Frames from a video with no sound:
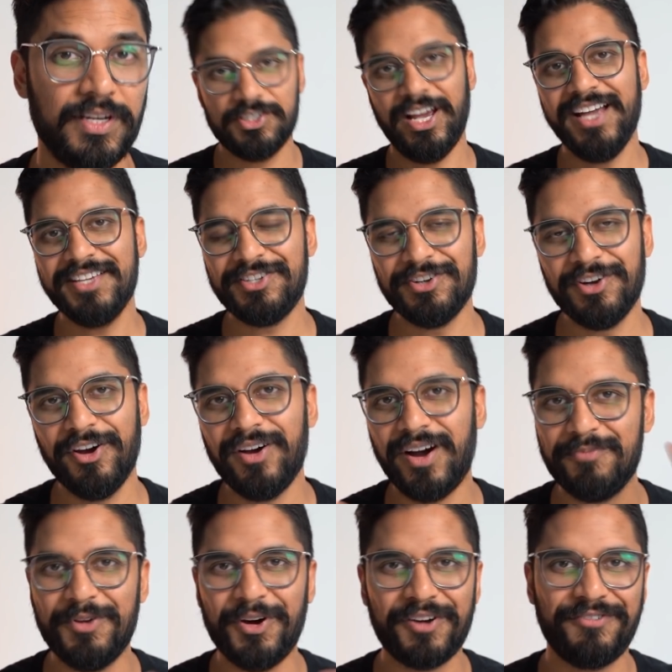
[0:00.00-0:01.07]
So as you know,
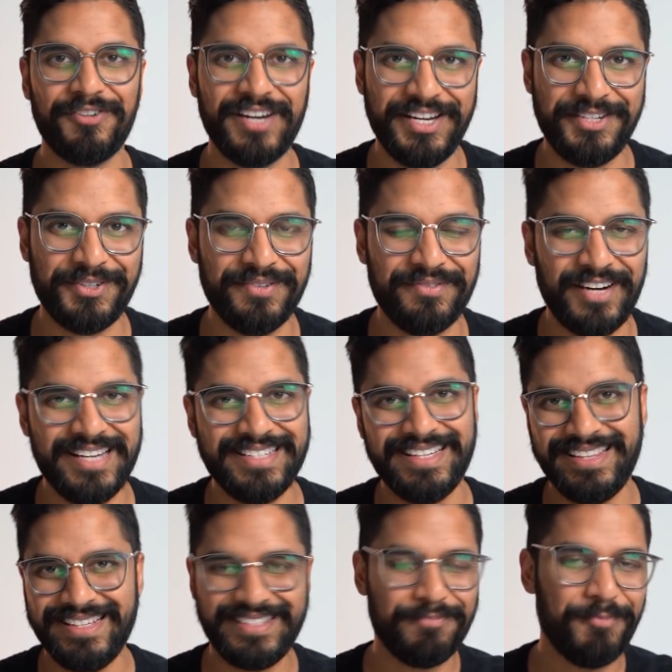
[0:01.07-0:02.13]
I'm not a financial advisor.
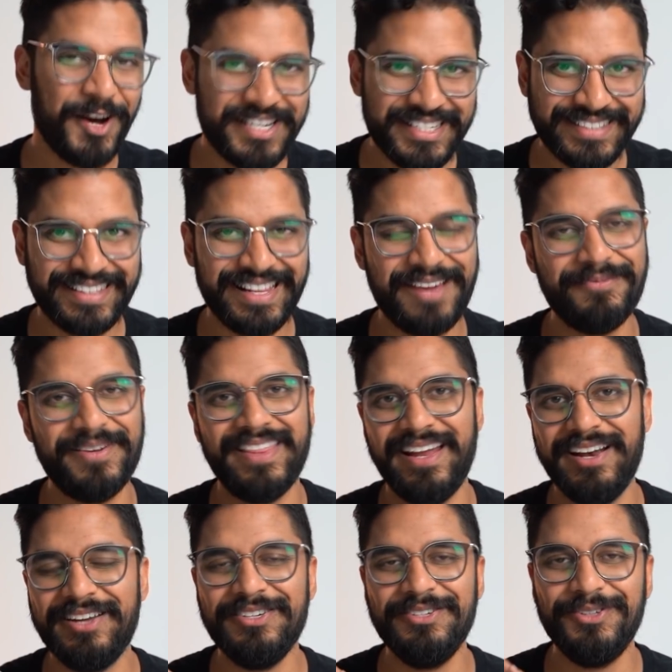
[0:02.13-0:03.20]
This is my disclaimer
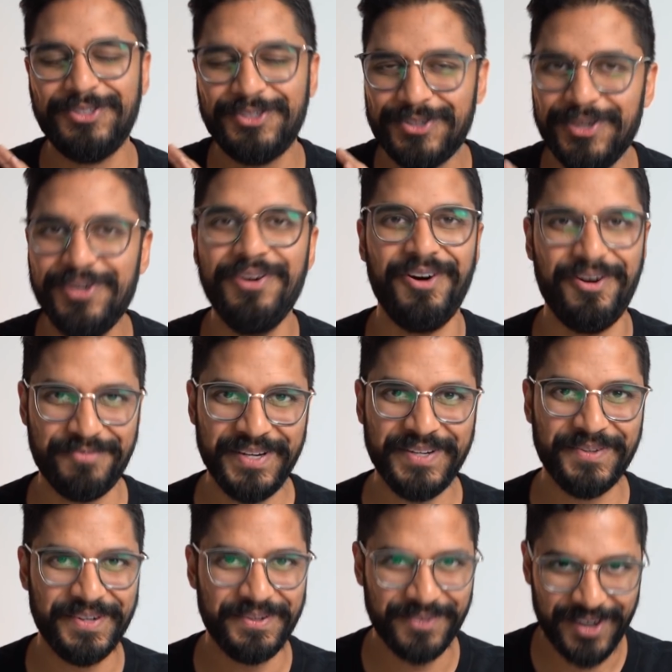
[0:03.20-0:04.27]
that you should not be
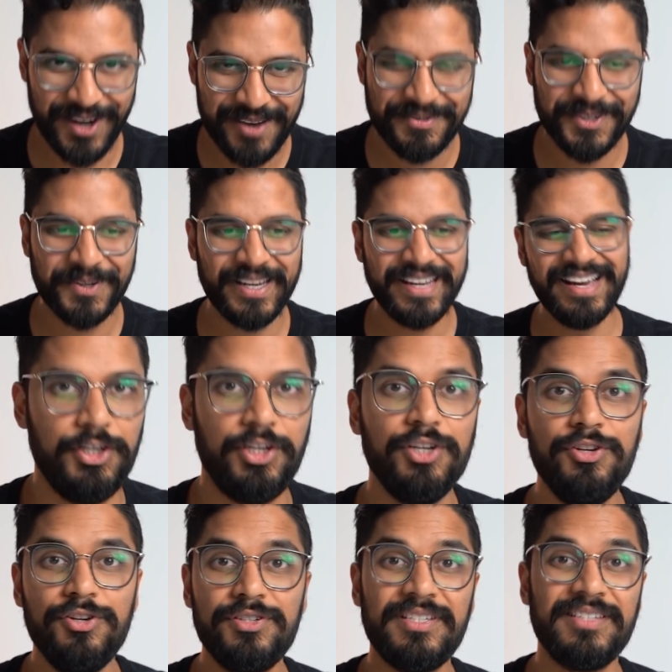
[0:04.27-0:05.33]
doing what I'm doing. You
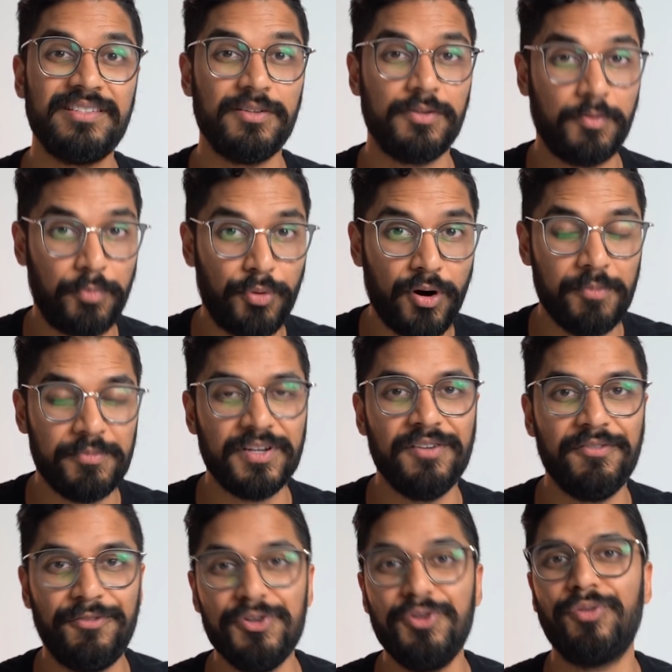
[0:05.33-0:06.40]
can use this as a prompt
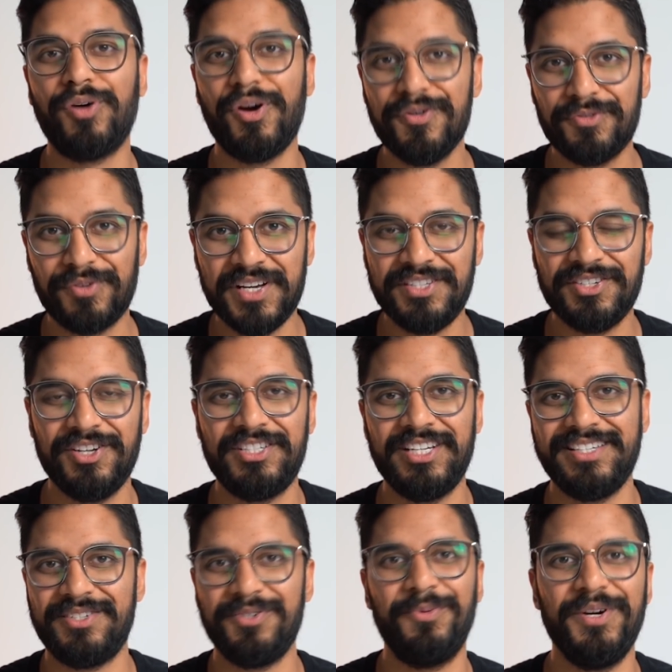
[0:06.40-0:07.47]
for your own research
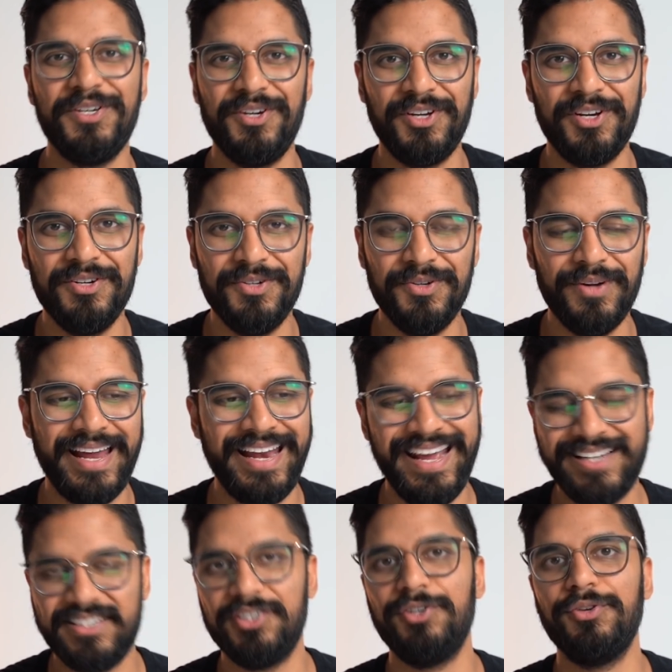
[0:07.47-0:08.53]
as to what you're going to do and
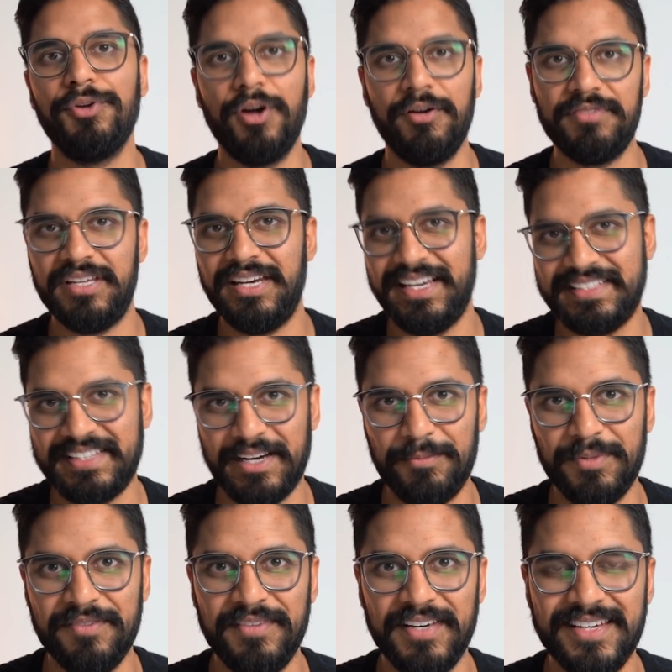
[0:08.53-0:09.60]
execute over the next
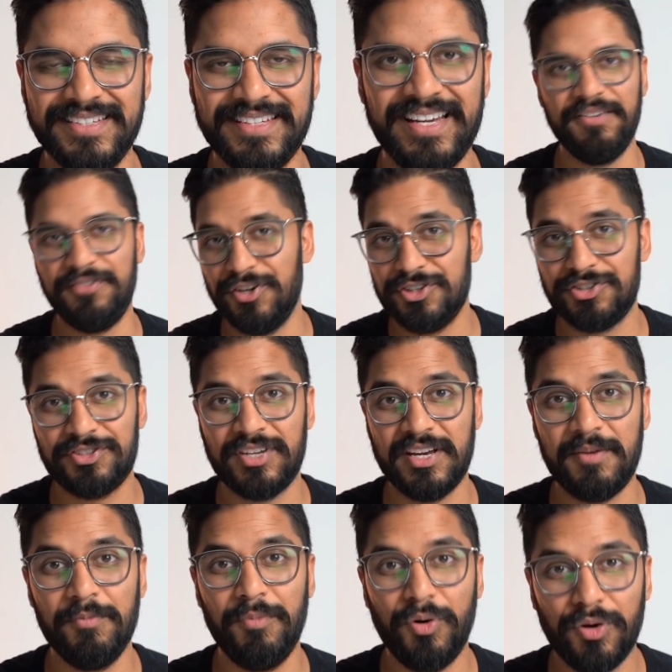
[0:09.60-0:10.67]
couple of years. If you're interested
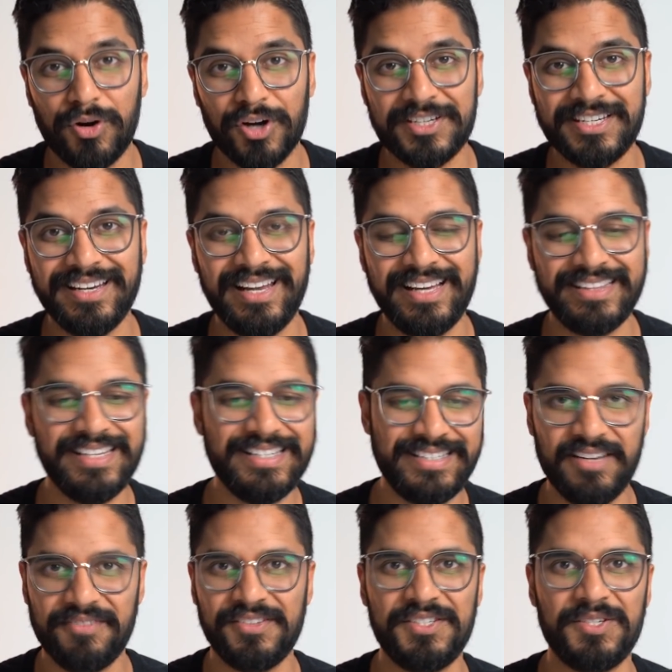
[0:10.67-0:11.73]
in more content like this,
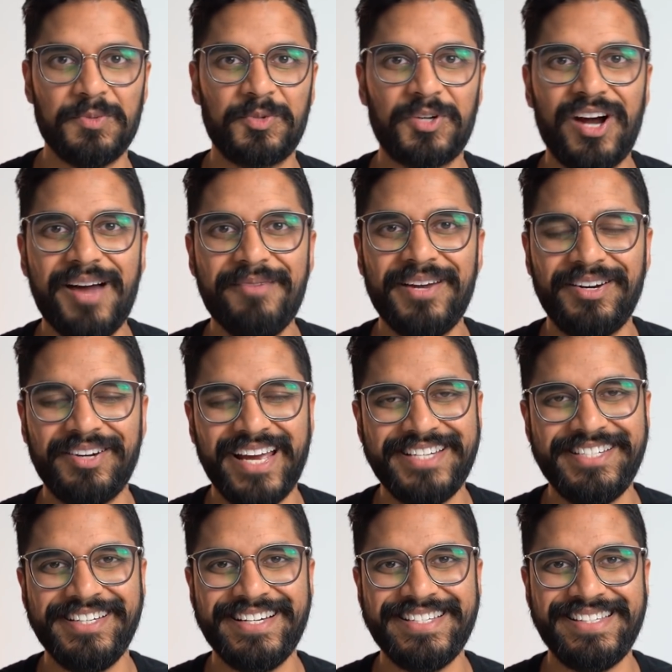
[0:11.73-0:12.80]
definitely subscribe, and I'll
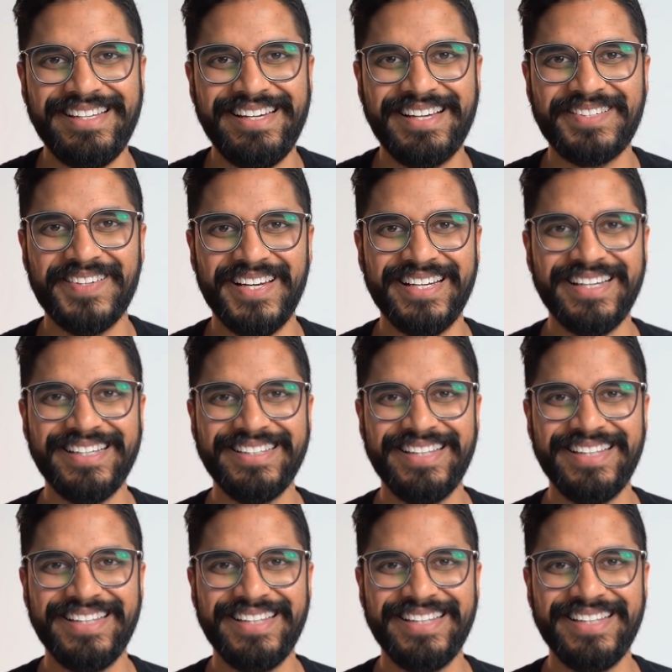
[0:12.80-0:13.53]
catch you guys in the next one.